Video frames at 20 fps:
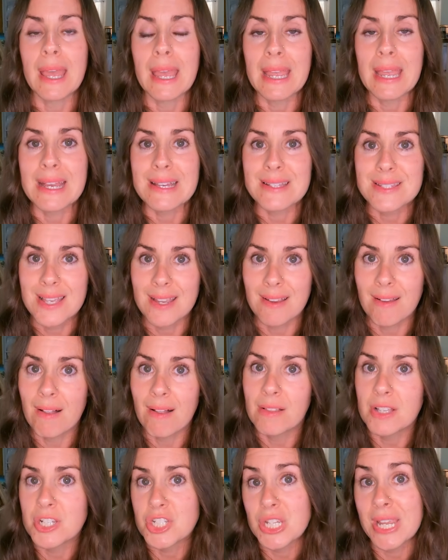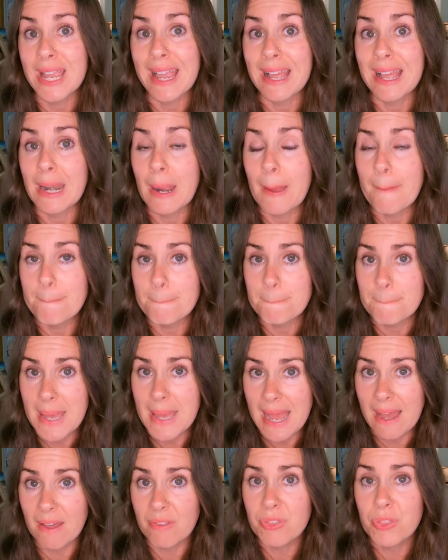a psychology and
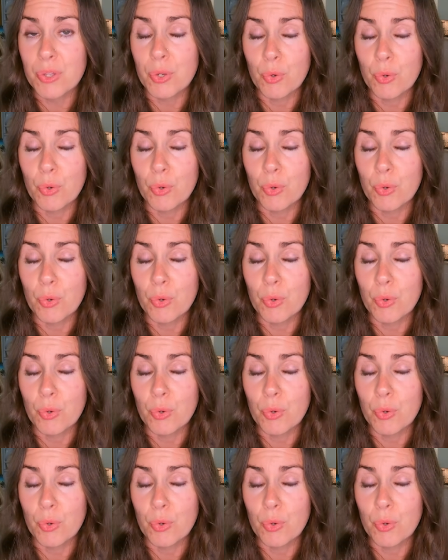math